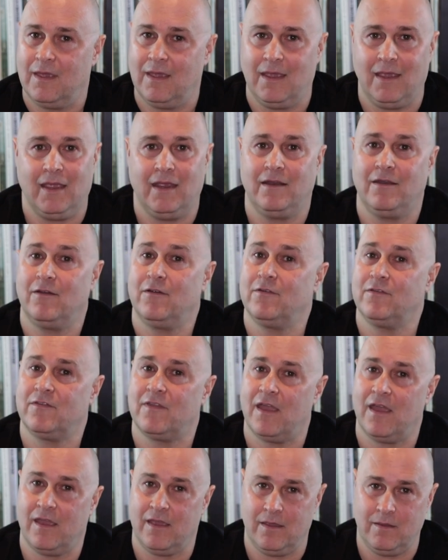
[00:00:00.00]
and there's
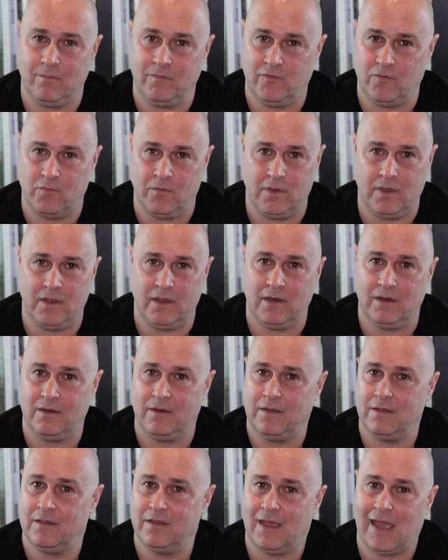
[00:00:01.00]
times
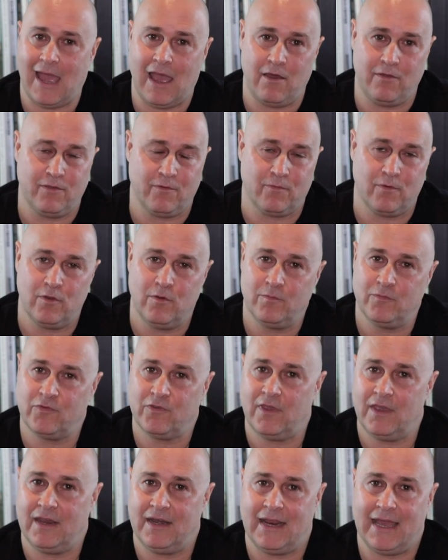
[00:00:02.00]
when how the room's
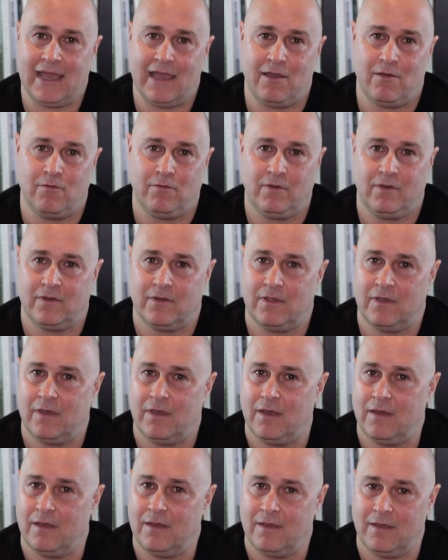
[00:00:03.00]
laid out,
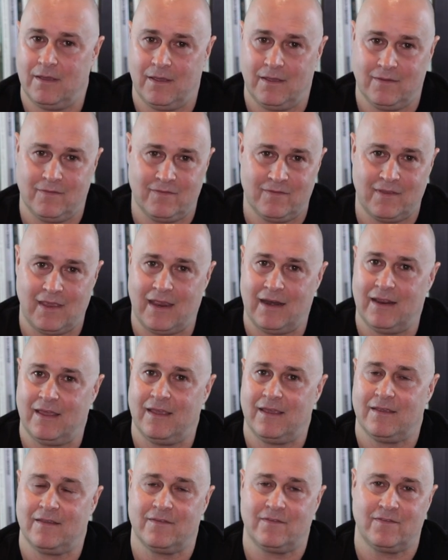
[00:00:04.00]

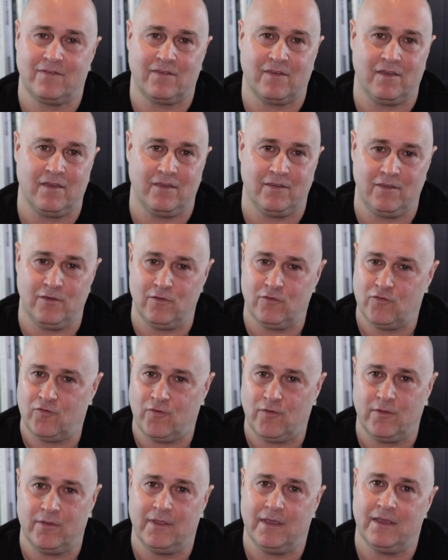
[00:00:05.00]
aesthetics,
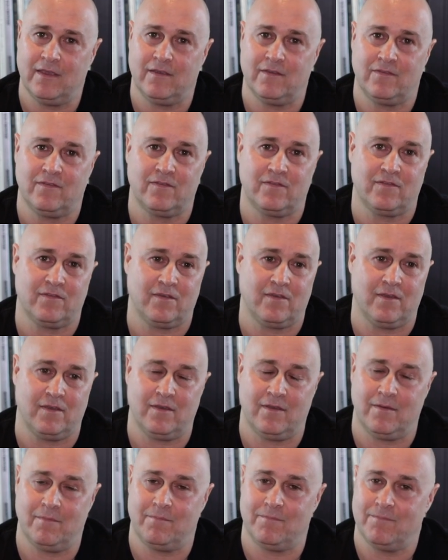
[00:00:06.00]
usefulness,
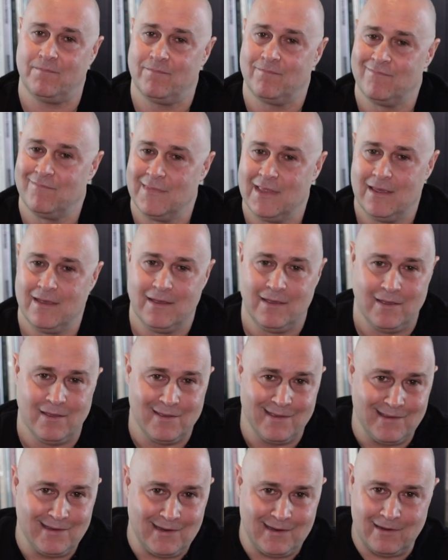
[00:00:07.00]

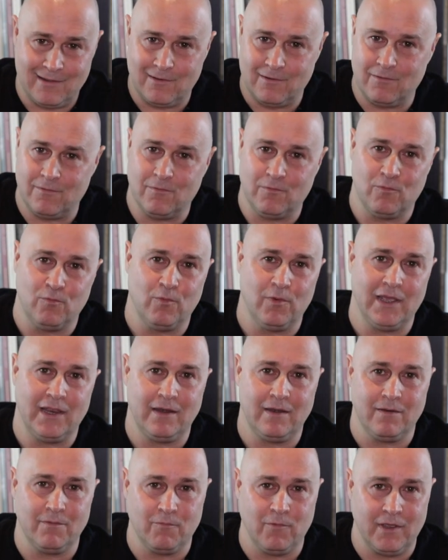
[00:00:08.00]

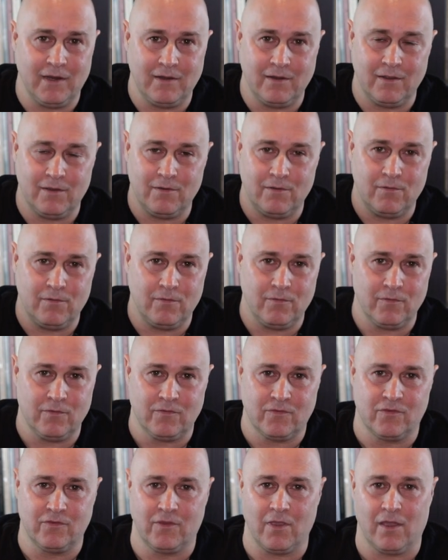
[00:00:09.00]

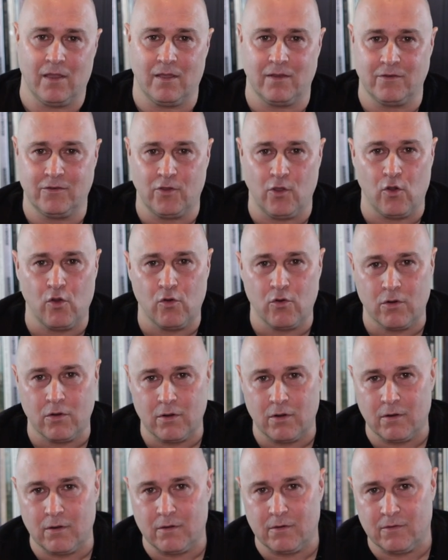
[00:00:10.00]
windows,
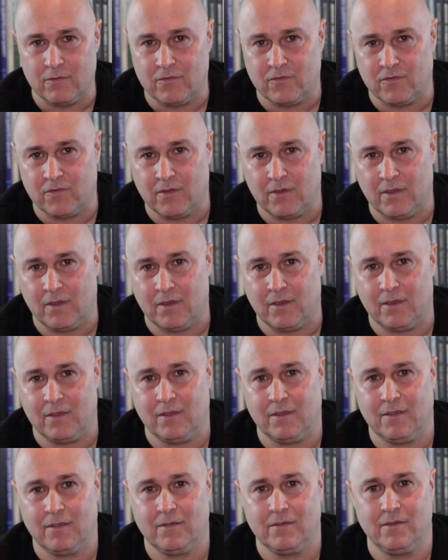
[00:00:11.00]
doors,
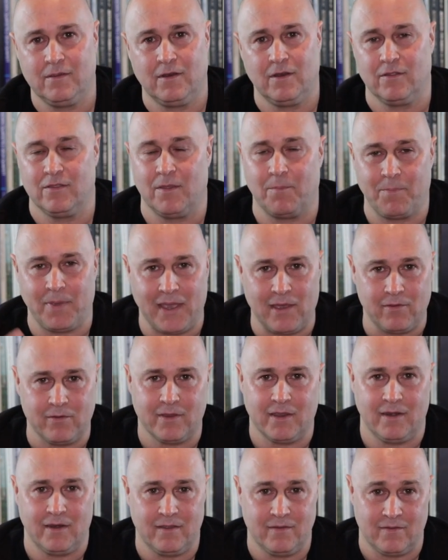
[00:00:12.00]
the
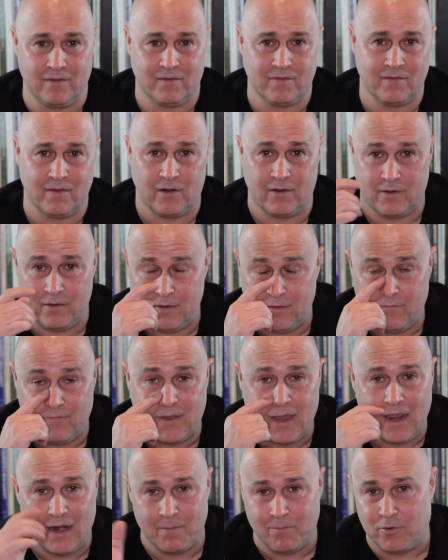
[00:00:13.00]
balconies, etc. You've
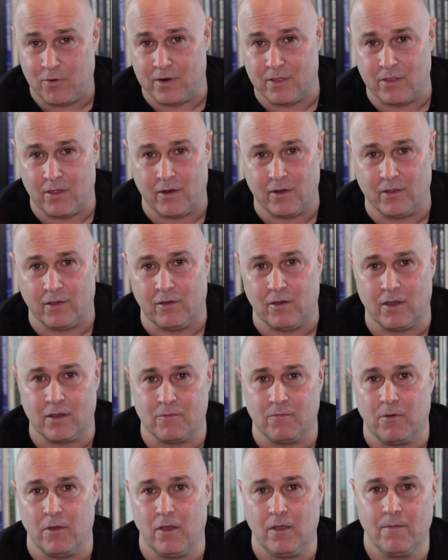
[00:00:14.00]
got to put it on the
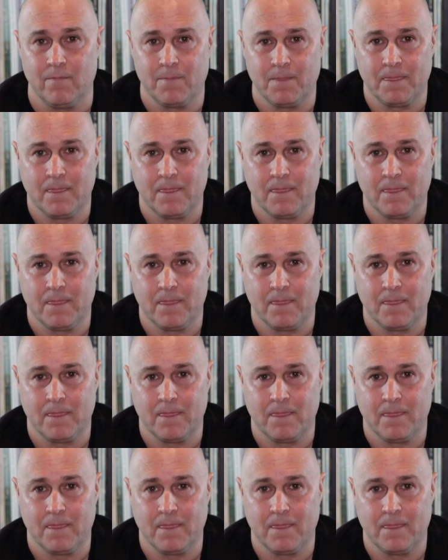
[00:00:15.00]
long wall.